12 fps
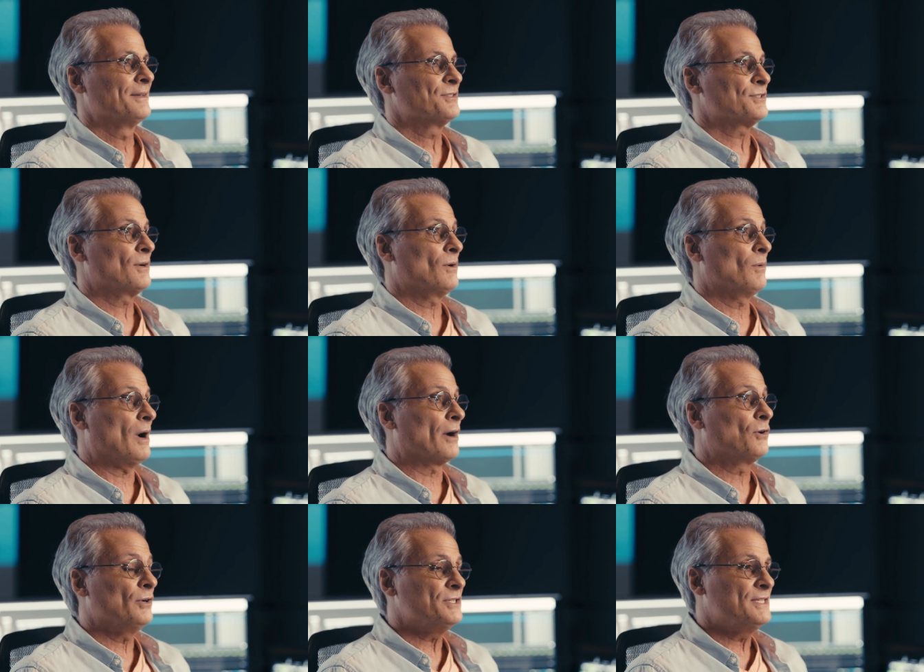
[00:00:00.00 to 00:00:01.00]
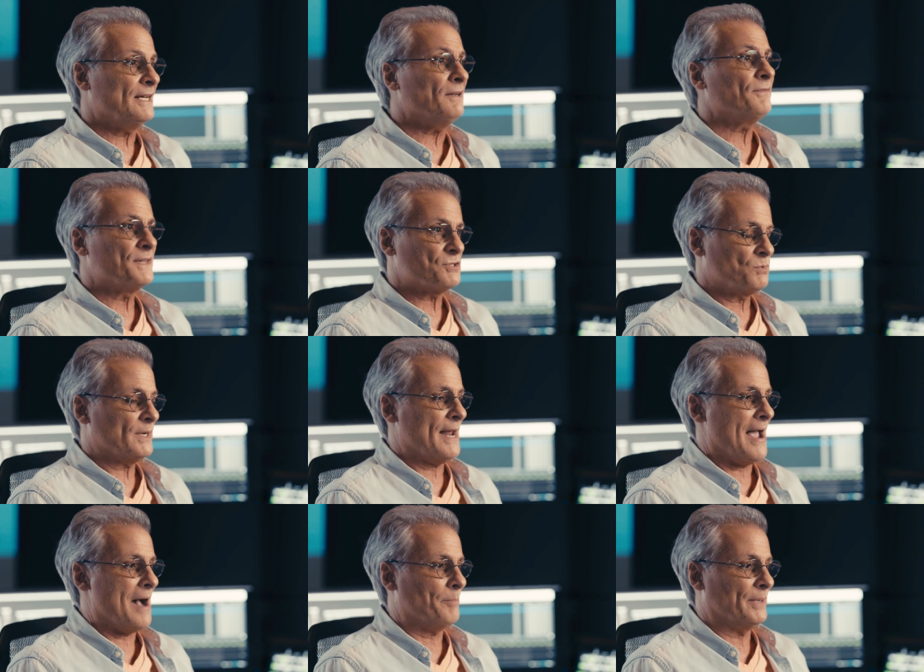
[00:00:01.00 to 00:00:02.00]
So a good deal of this would
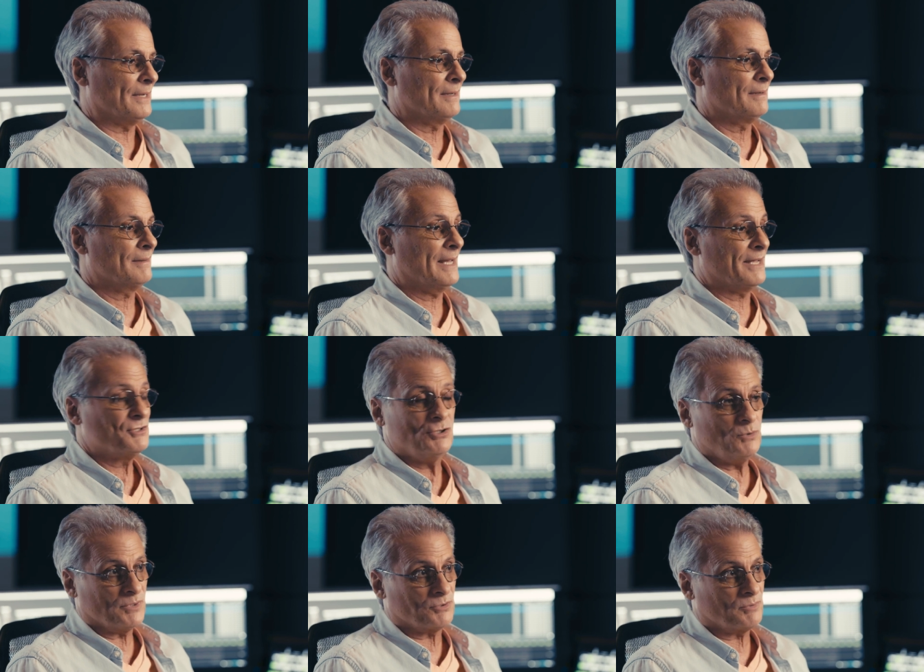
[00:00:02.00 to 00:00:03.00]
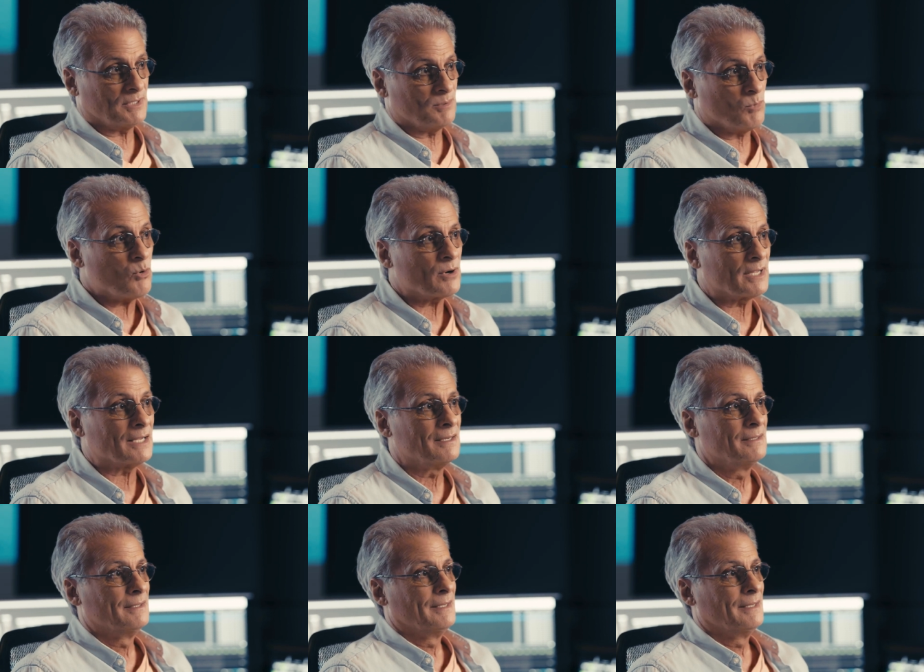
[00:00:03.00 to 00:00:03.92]
happen at 2 and 3 in the morning.